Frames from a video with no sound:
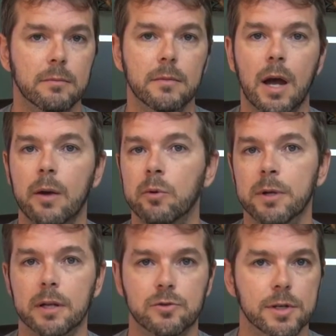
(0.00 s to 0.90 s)
I would
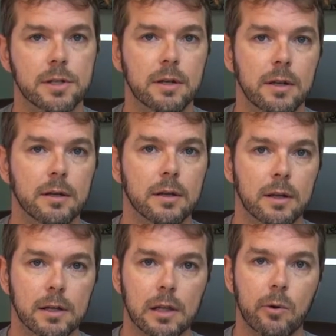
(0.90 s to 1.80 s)
be interested
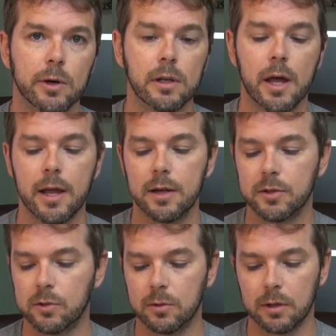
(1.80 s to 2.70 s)
in lower
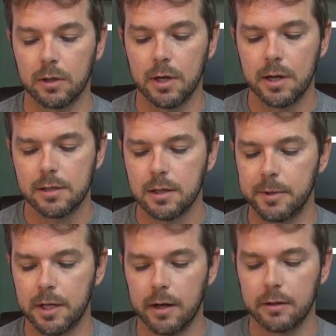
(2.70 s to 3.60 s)
light or some
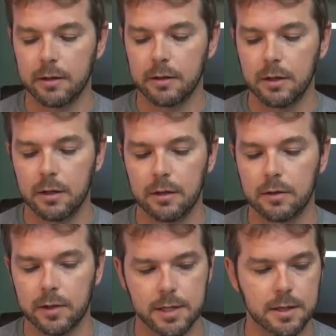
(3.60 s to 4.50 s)
of the other
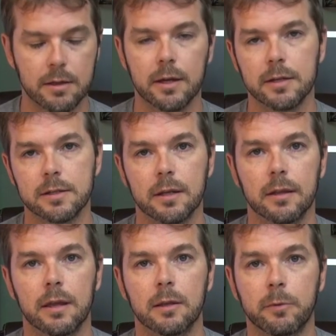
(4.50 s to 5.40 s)
crazy things
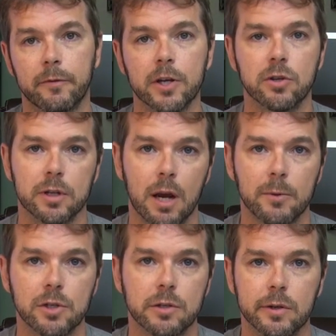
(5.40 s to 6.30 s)
that the professional
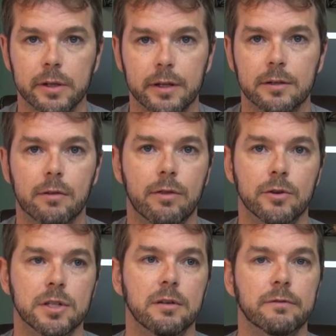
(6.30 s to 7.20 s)
cameras are doing, like
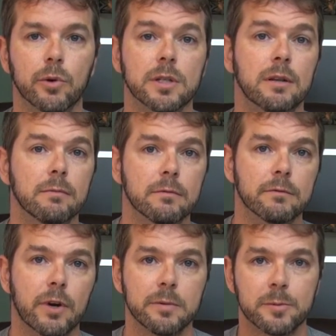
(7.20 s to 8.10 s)
13, 14
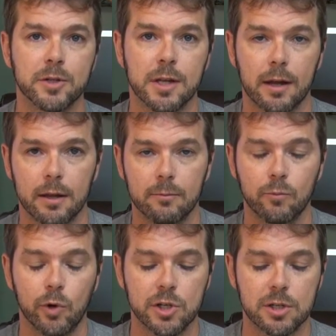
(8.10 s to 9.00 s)
frames per second,
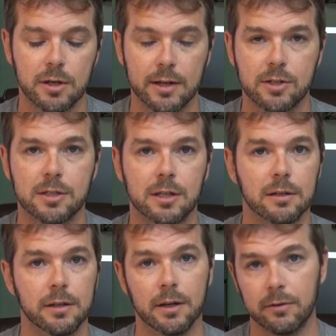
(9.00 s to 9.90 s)
which I
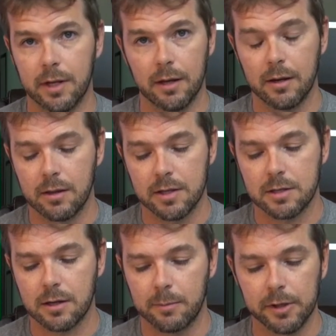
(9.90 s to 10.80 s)
certainly don't need.
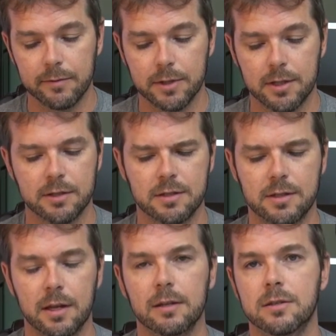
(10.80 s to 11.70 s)
This, I believe this does
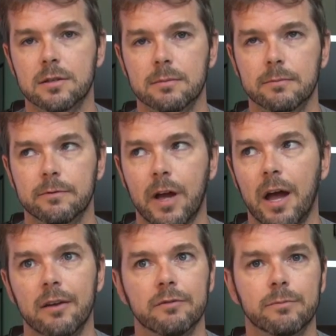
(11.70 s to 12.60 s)
6,
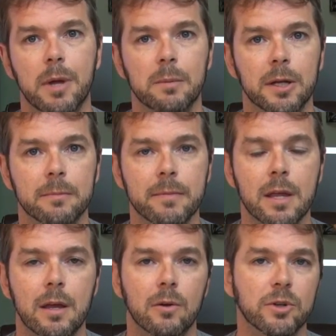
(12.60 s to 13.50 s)
5 maybe,
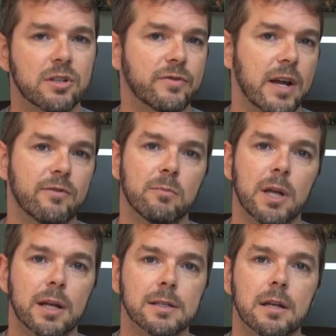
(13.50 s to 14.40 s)
which is fine for
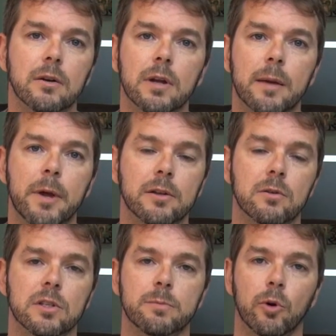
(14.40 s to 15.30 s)
me because I'm not
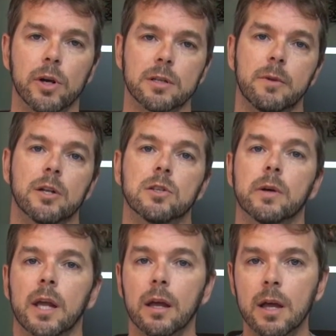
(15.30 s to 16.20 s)
doing sports, I'm not
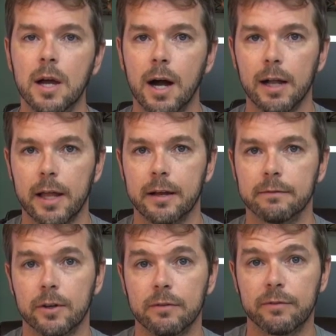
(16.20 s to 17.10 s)
doing a lot
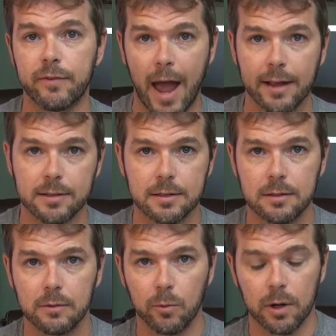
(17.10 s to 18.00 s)
of very fast
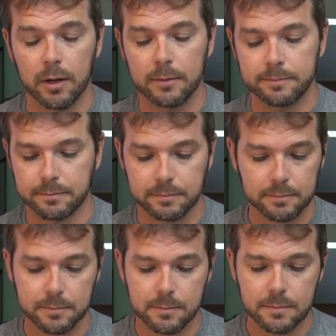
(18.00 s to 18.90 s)
work.
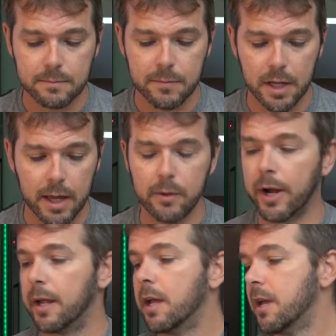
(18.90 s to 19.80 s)

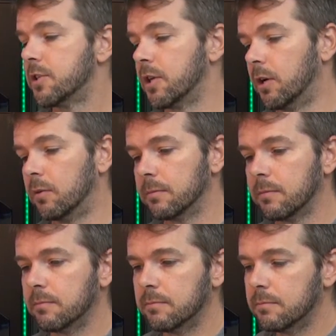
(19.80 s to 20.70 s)
Anyway, so
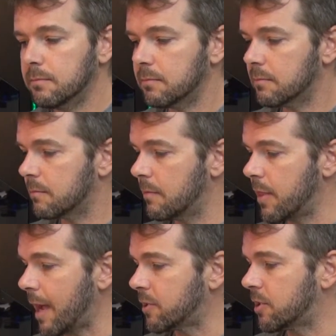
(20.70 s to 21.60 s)

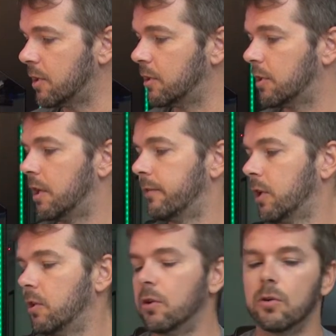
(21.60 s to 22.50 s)
that's
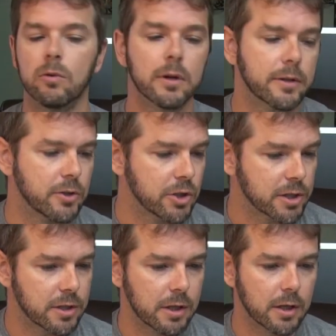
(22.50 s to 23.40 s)
giving you
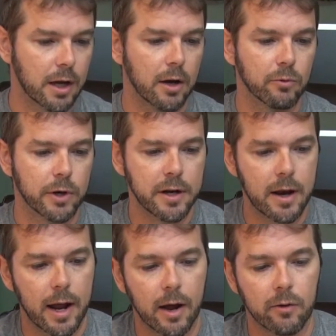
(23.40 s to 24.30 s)
just the
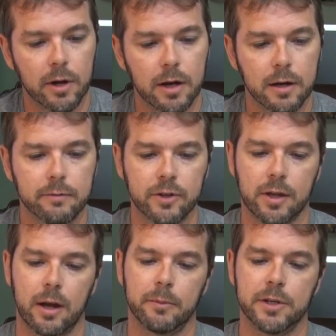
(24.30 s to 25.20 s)
rundown of the
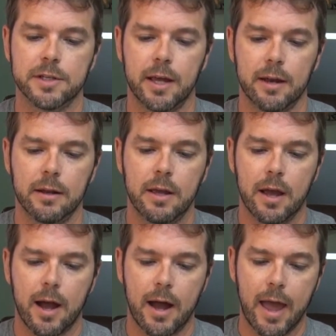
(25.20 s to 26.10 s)
cameras that
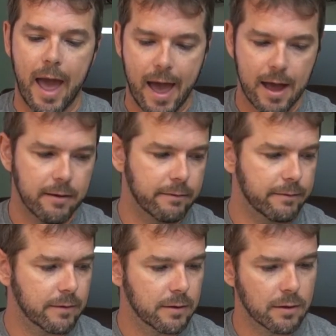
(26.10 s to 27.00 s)
I
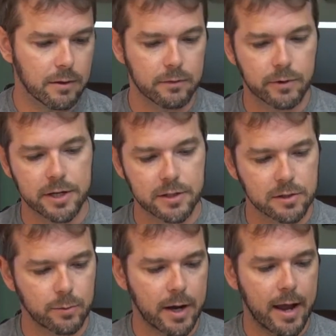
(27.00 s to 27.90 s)
have, the
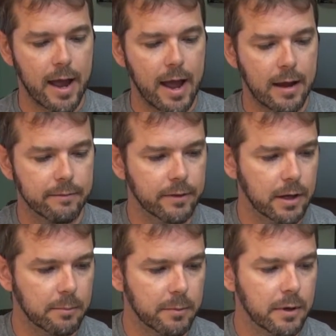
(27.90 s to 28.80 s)
reasons why I have
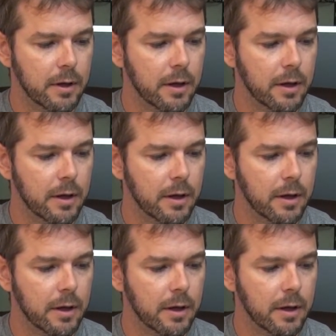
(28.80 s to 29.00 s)
them,